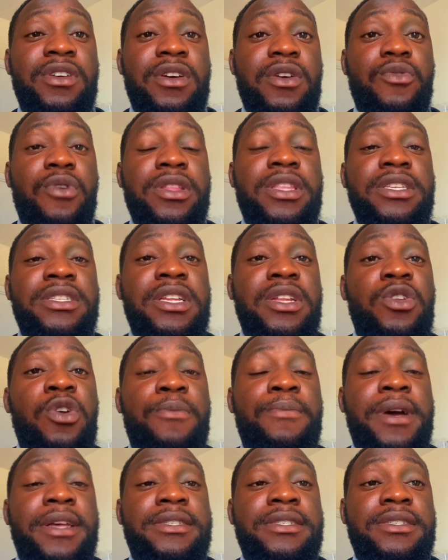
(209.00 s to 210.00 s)
What is the
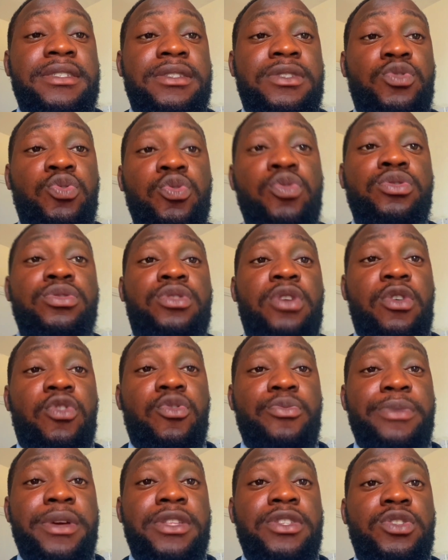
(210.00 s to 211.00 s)
number 2
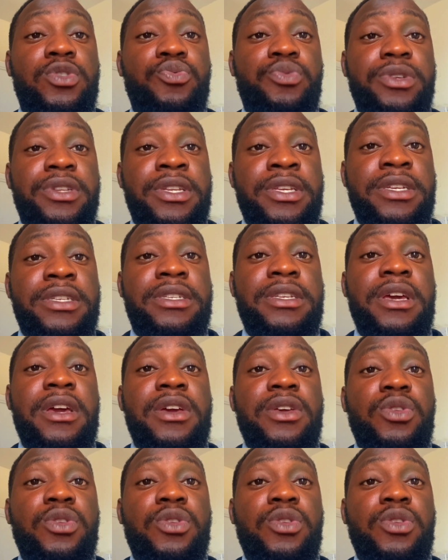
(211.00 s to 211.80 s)
documents you will need?